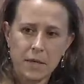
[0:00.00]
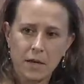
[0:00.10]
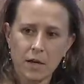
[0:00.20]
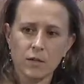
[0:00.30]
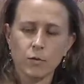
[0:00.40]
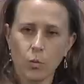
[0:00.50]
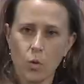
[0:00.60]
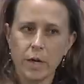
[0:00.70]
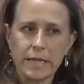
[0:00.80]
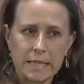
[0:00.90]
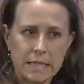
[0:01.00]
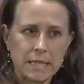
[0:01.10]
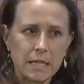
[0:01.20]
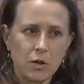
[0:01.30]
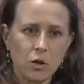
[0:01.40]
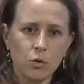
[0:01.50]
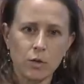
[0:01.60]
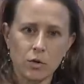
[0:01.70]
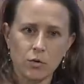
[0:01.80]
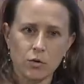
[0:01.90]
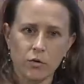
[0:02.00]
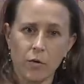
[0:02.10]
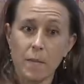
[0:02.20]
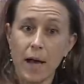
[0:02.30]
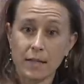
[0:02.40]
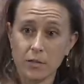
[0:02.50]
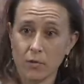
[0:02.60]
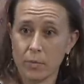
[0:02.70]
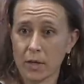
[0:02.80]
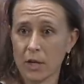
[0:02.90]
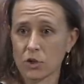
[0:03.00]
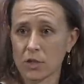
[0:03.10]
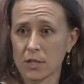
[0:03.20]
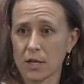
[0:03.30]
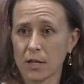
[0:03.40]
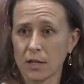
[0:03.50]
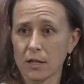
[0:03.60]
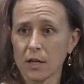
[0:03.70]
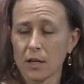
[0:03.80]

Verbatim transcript: because we wanted to see could we do sort of a massive replication study.